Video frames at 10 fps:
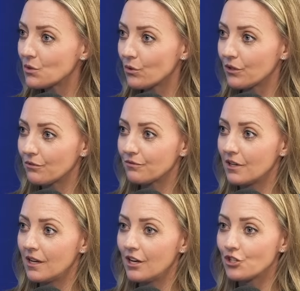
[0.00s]
sort of
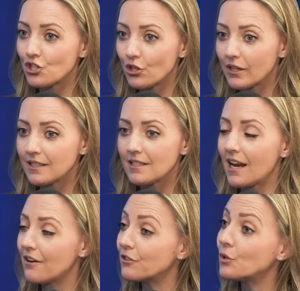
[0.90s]
assurance
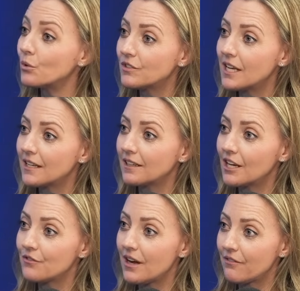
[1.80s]
that you have taken
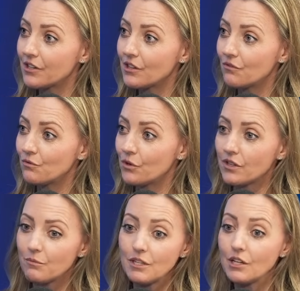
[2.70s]
care of everything for
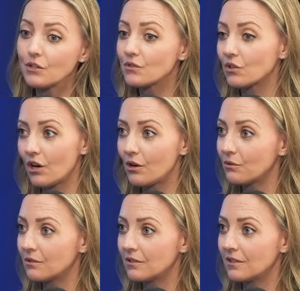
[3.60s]
them years ago.